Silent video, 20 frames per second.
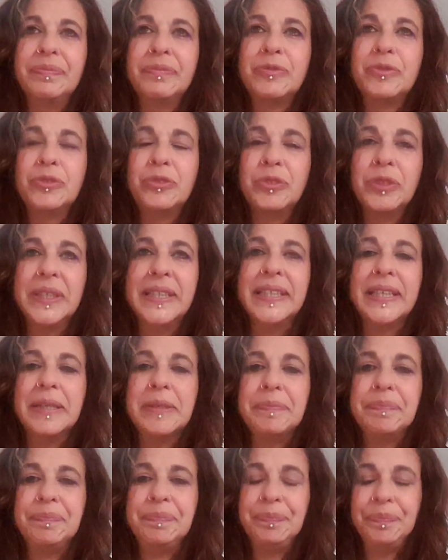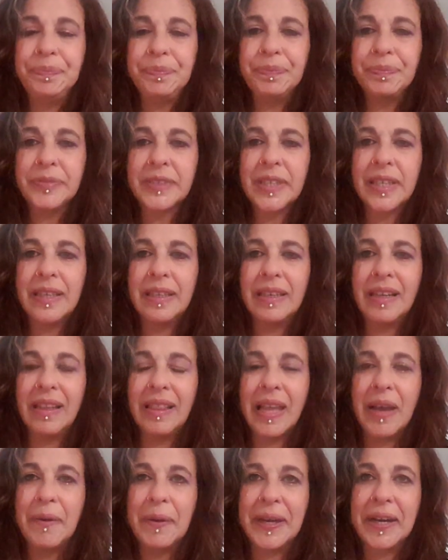freedom in
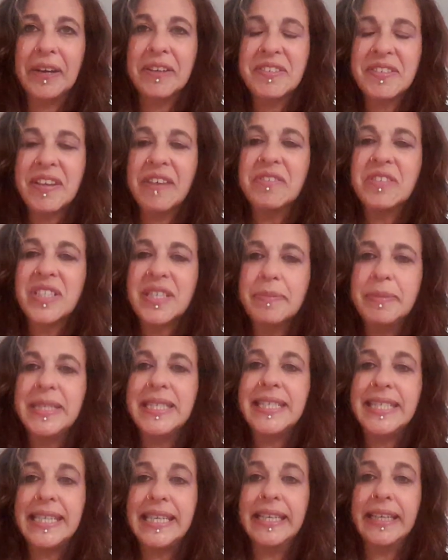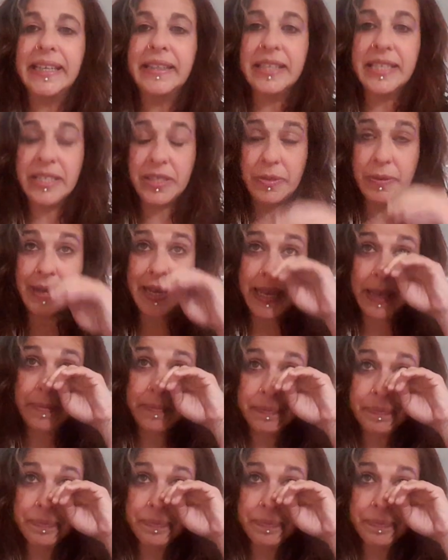allowing ourselves to be seen in this way.